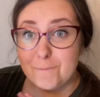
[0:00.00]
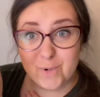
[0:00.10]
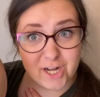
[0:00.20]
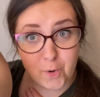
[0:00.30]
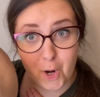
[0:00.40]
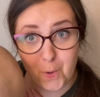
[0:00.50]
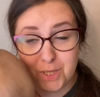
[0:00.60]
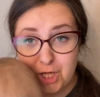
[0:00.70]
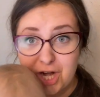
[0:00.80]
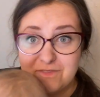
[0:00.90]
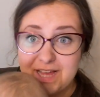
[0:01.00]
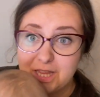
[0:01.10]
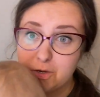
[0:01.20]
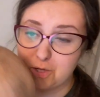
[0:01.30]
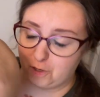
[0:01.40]
We don't own a lot of
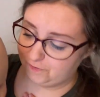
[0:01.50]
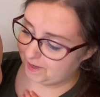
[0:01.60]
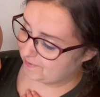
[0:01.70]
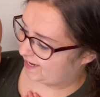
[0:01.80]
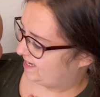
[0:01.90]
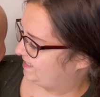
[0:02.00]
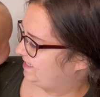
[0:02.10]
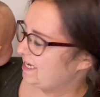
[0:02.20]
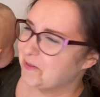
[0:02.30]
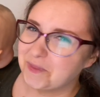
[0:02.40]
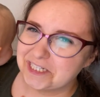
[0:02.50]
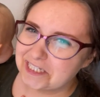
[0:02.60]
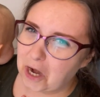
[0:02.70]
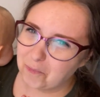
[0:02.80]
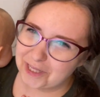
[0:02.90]
yellow clothing because that's
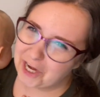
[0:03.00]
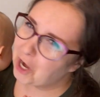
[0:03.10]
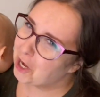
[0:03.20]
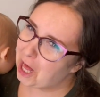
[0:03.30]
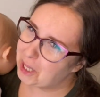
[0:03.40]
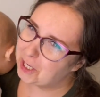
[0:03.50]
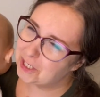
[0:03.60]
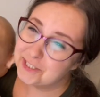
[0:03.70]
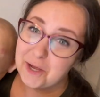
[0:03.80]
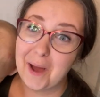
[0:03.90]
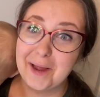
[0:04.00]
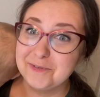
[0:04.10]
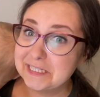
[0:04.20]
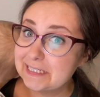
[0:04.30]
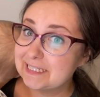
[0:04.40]
not really our color. So I'm
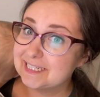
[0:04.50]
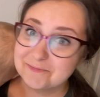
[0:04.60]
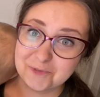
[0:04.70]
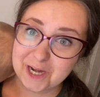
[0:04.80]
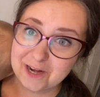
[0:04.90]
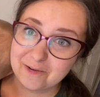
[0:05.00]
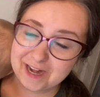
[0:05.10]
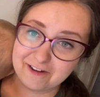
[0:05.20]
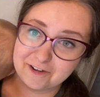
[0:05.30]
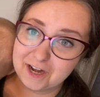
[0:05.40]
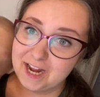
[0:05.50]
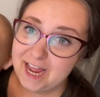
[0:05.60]
just wearing whatever.